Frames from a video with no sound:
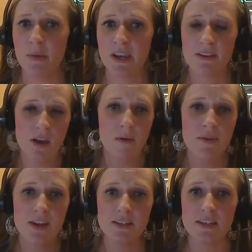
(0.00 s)
because
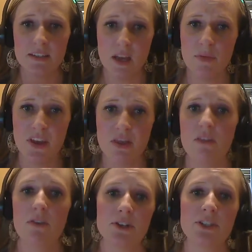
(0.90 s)
obviously something
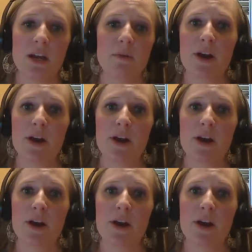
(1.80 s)
the first time